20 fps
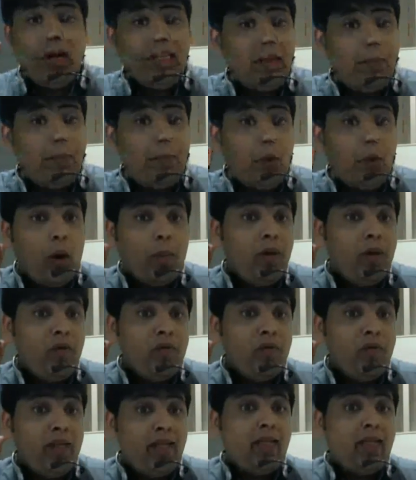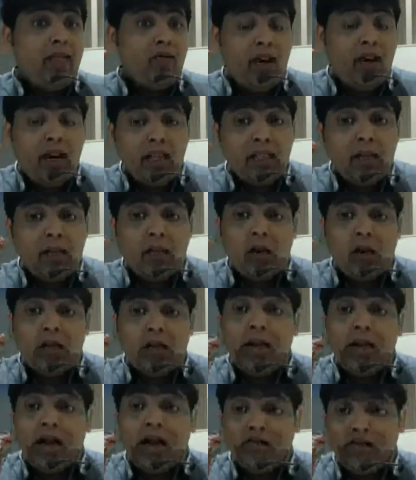what is the problem? Where is
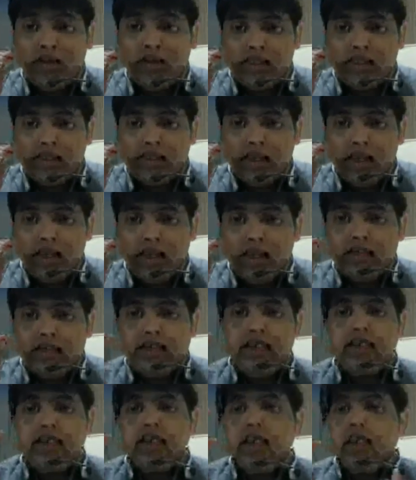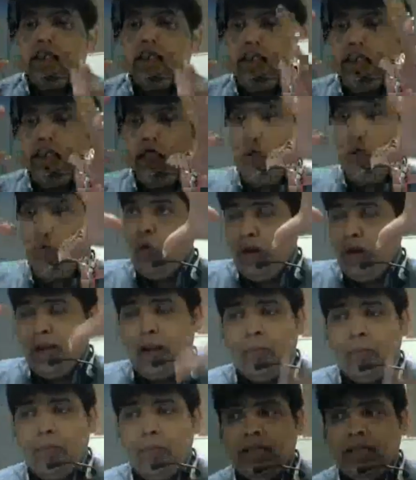the problem I am facing? See, in the
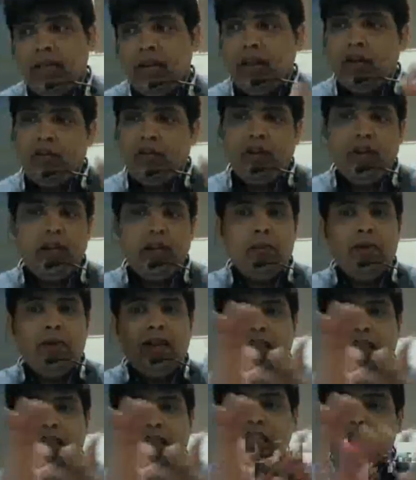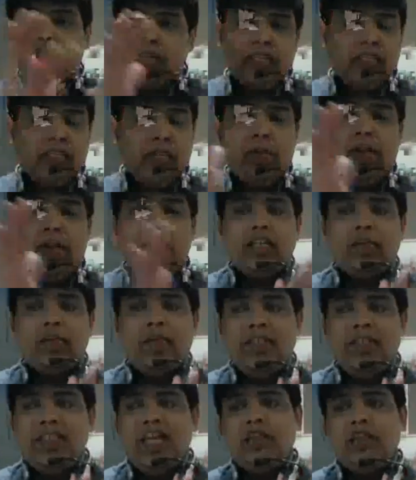whole company there are variable expense,
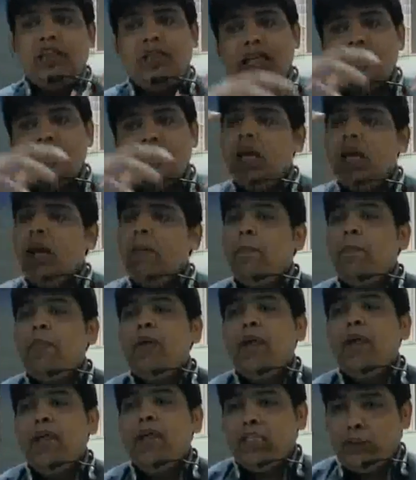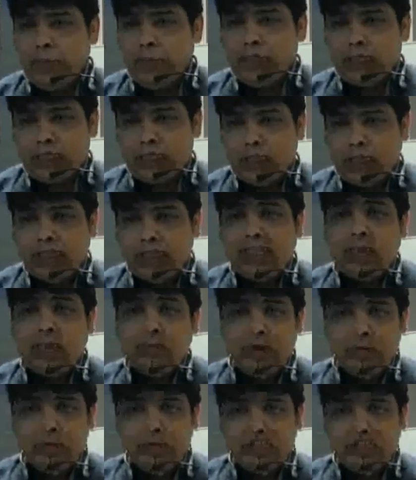traceable expense as well as period expense,
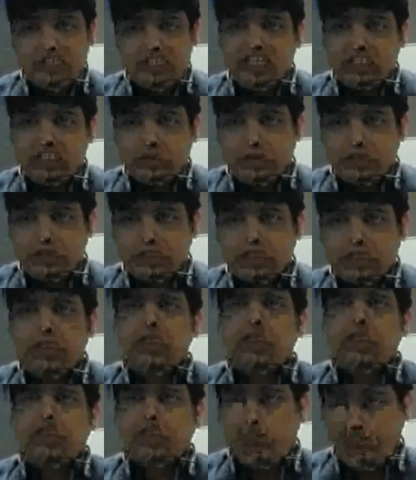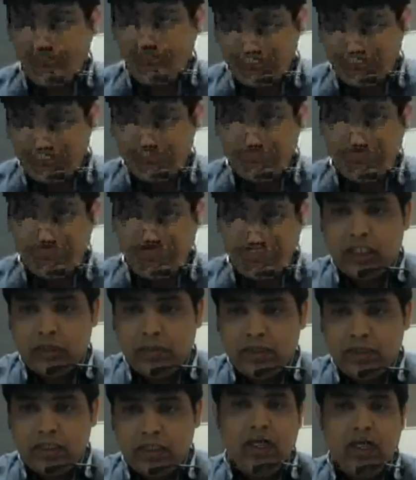anti-wastage expense,
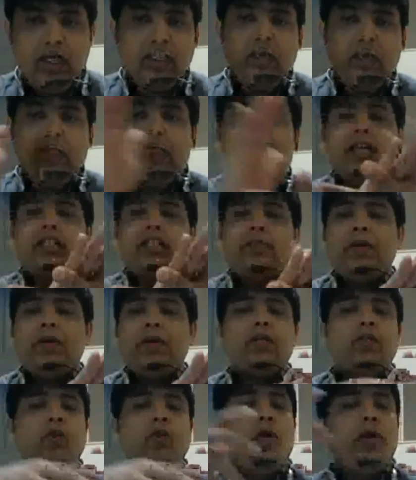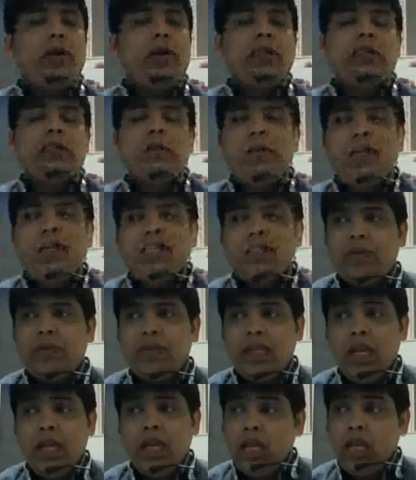non-traceable expense, traceable expense, non-traceable
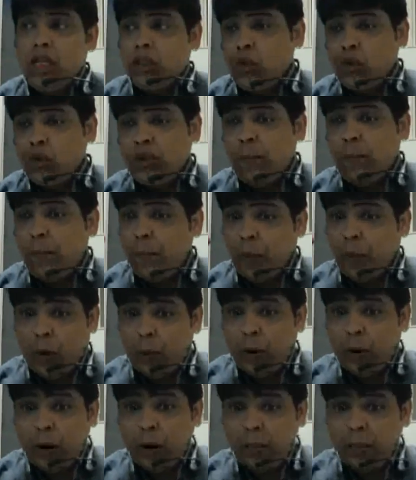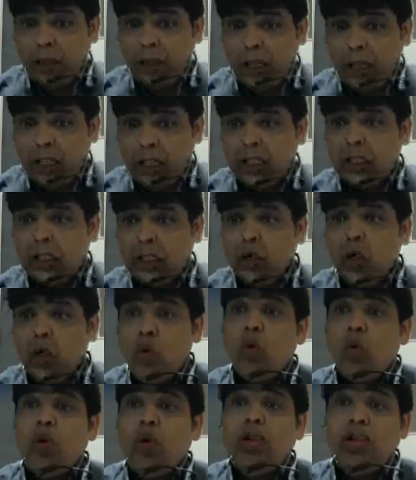expense. So the problem
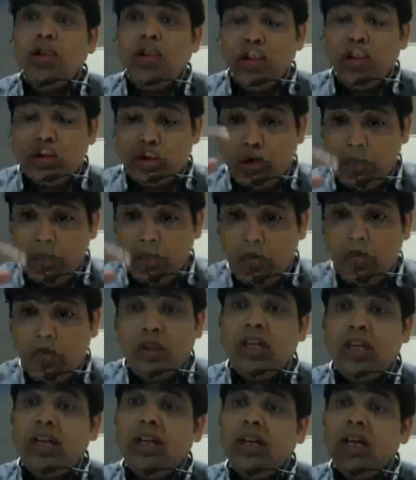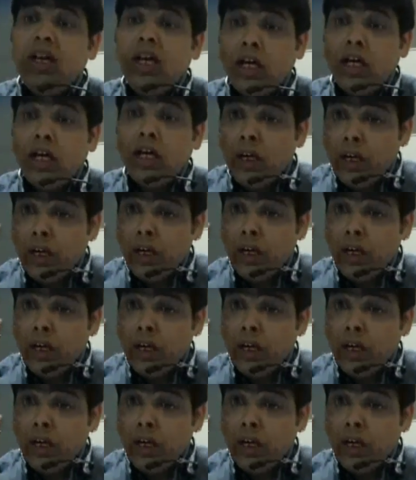is to distribute that